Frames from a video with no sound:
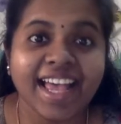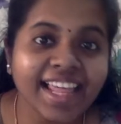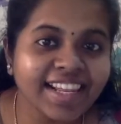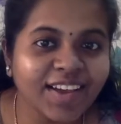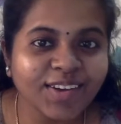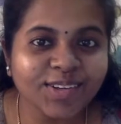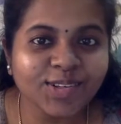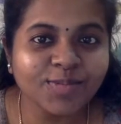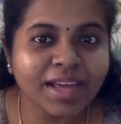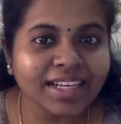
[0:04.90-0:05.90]

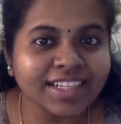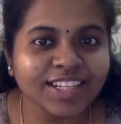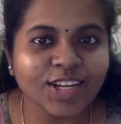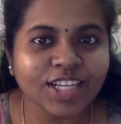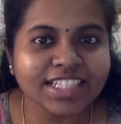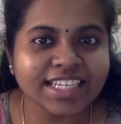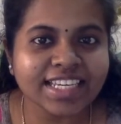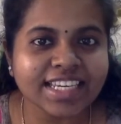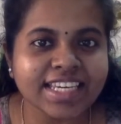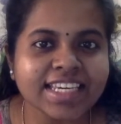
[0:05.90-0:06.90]
Hello, my little
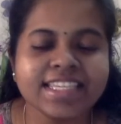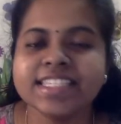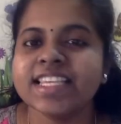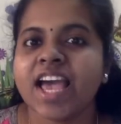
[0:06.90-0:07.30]
naughties.